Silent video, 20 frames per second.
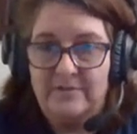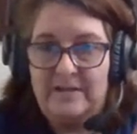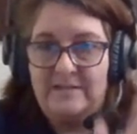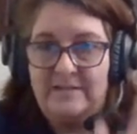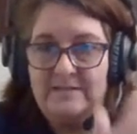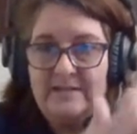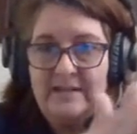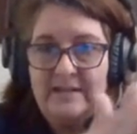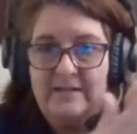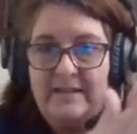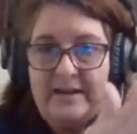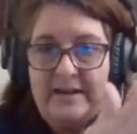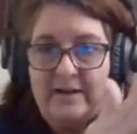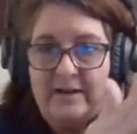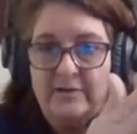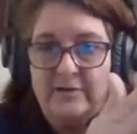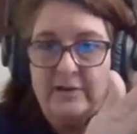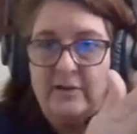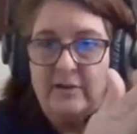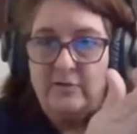So that's that
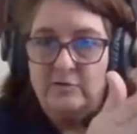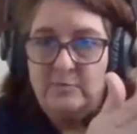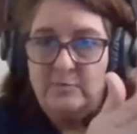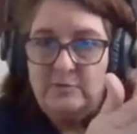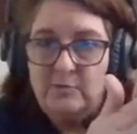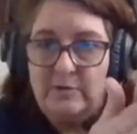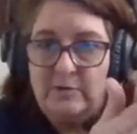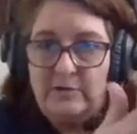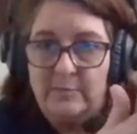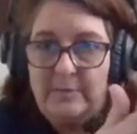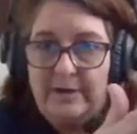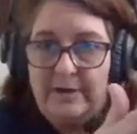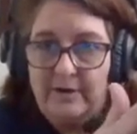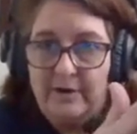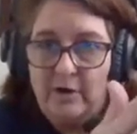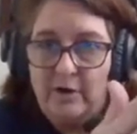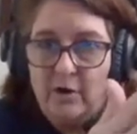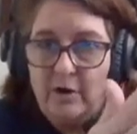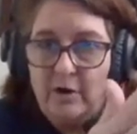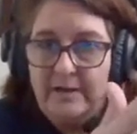layer that goes between the
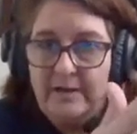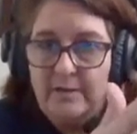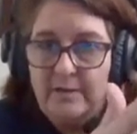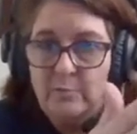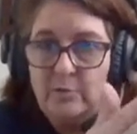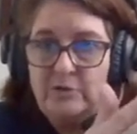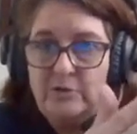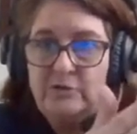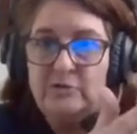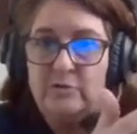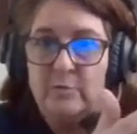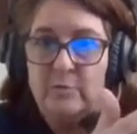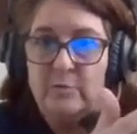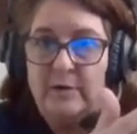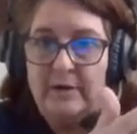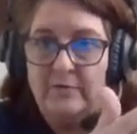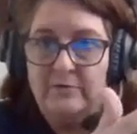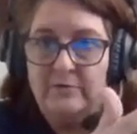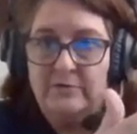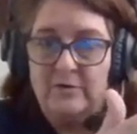pericardium, which
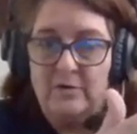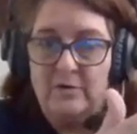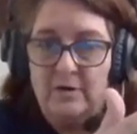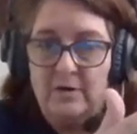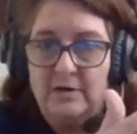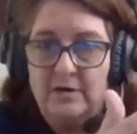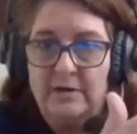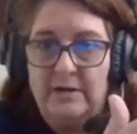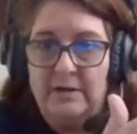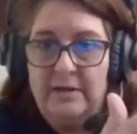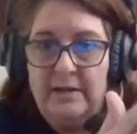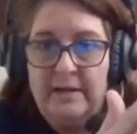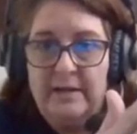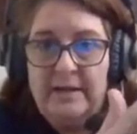surrounds the heart,